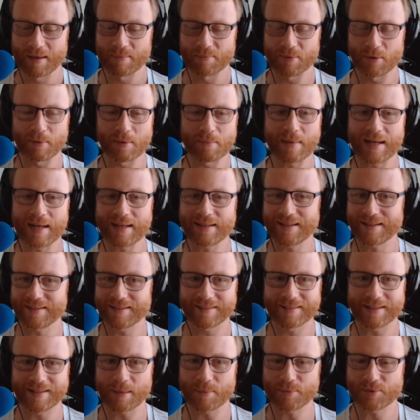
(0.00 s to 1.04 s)
But we make these
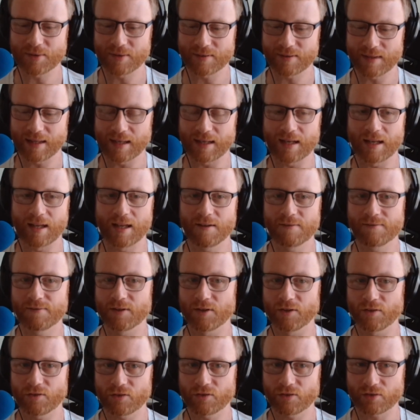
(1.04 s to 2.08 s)
assumptions that if it
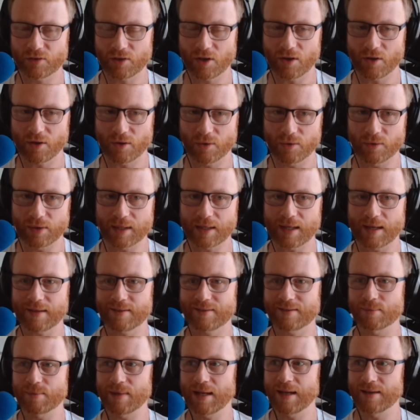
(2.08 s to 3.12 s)
is slow, the
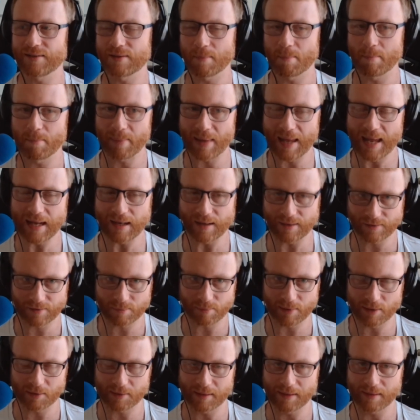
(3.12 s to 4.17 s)
customer has a bad
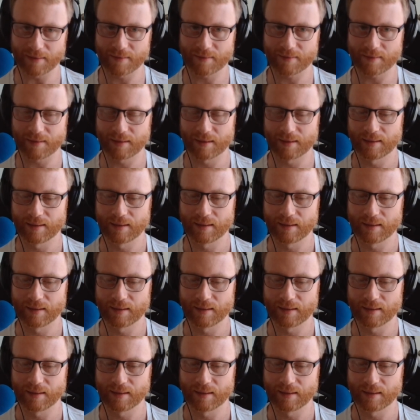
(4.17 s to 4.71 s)
experience.